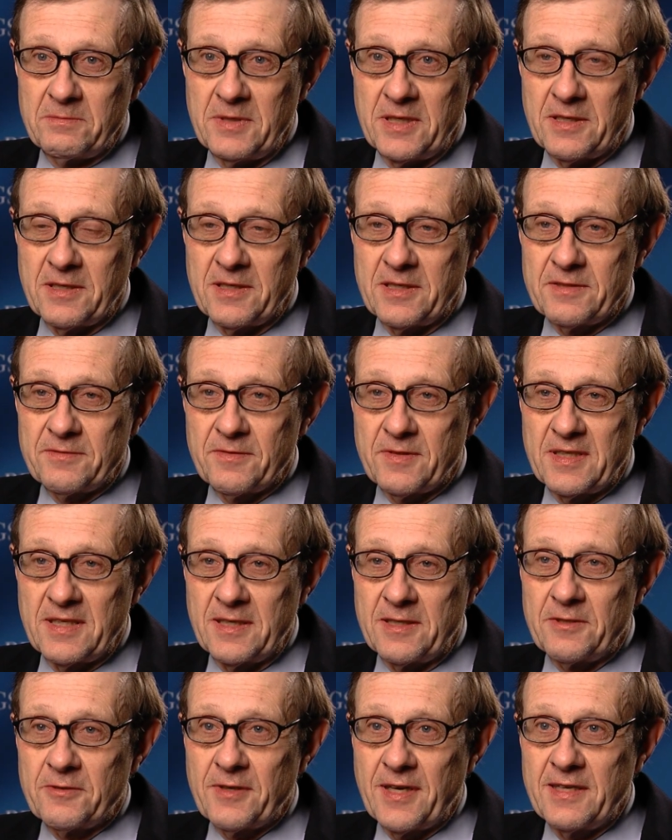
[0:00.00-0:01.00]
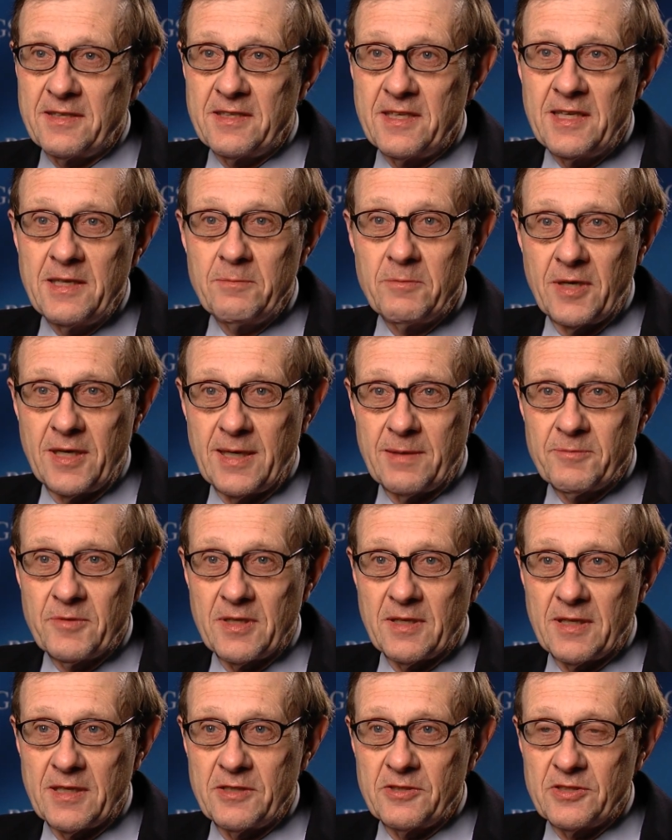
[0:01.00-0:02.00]
because for the under 18
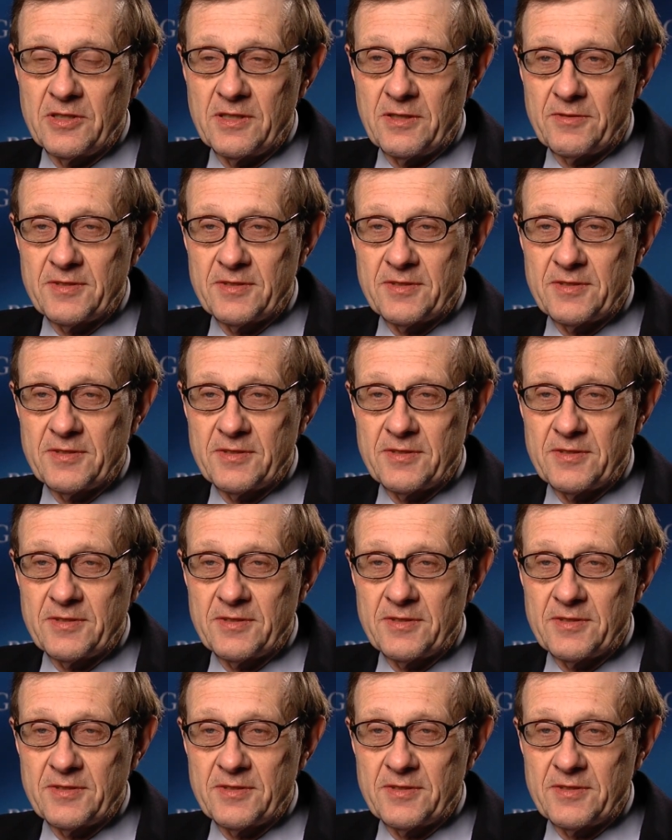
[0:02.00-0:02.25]
population,